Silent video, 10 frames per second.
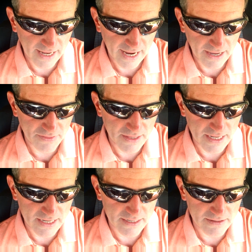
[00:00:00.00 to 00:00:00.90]
And
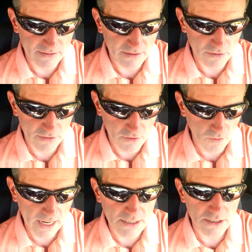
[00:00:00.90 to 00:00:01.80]
the
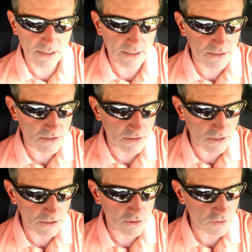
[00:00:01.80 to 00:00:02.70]
craziness
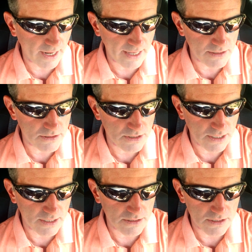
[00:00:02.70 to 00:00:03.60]
just
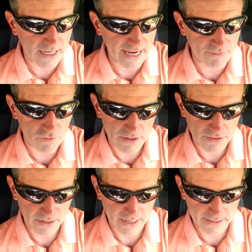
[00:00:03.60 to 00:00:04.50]
transcends
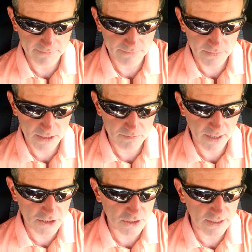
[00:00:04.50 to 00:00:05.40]
everything,
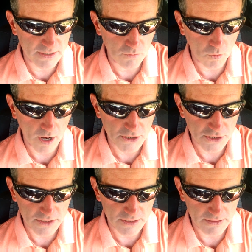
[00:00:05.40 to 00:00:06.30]
especially in
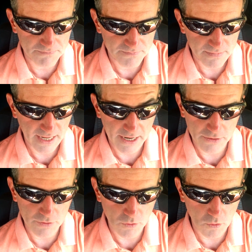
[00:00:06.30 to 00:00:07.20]
Washington and
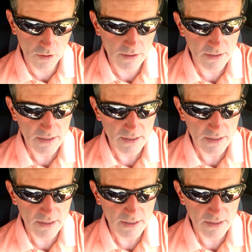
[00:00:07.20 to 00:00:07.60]
New York.